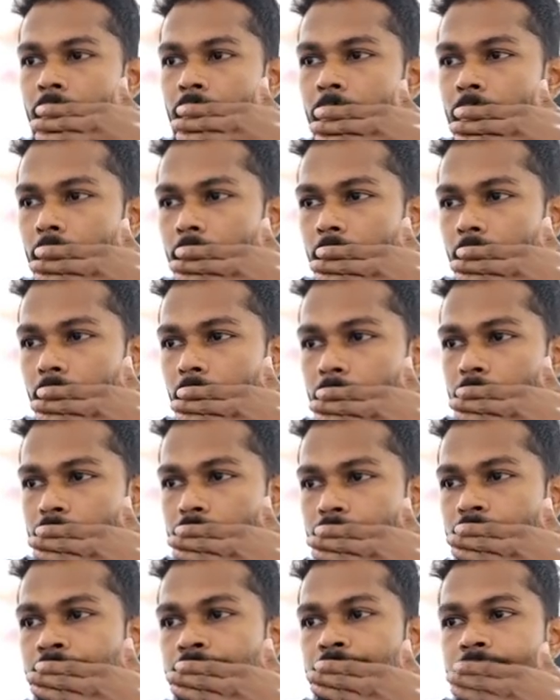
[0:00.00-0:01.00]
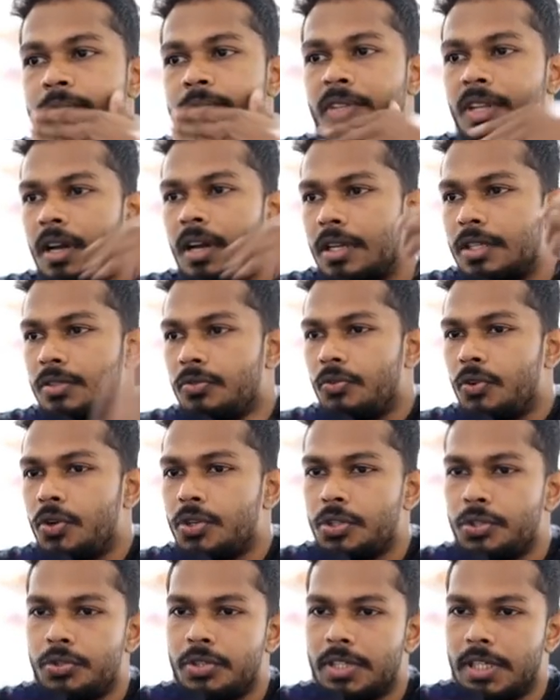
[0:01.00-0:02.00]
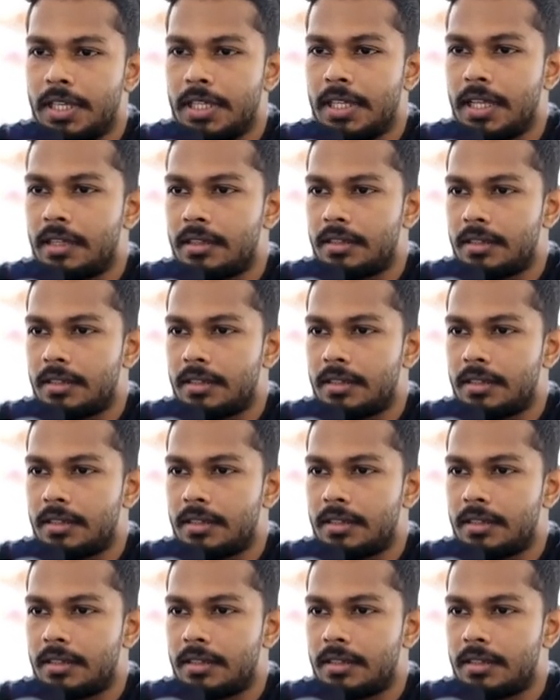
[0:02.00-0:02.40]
I just wanted to say that